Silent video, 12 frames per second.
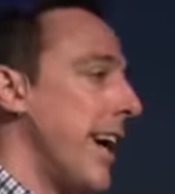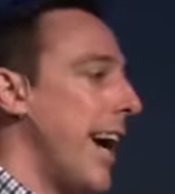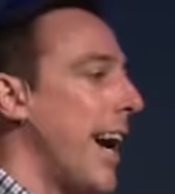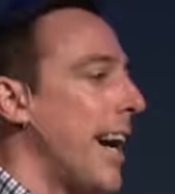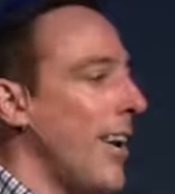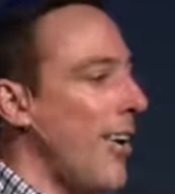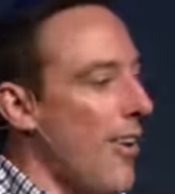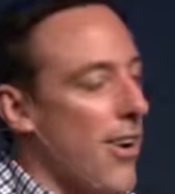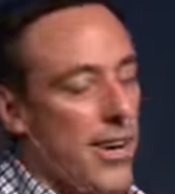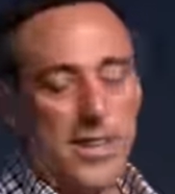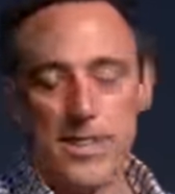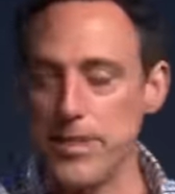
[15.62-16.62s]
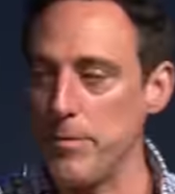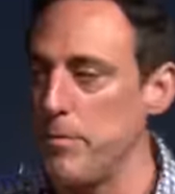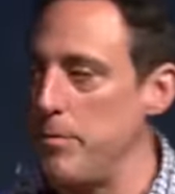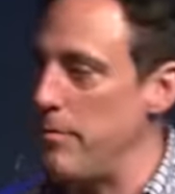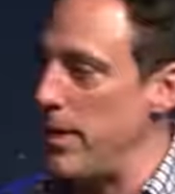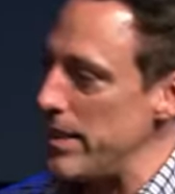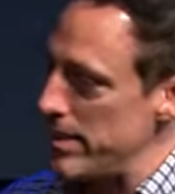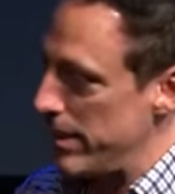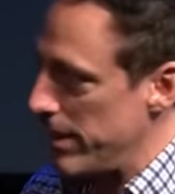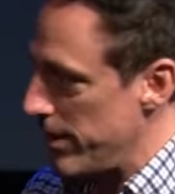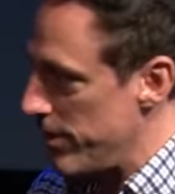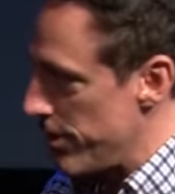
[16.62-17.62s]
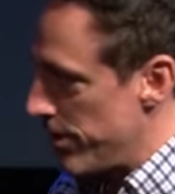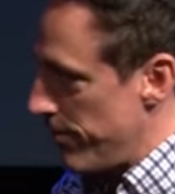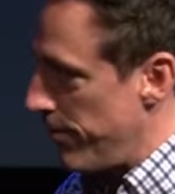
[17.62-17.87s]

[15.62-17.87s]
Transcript: an awesome message.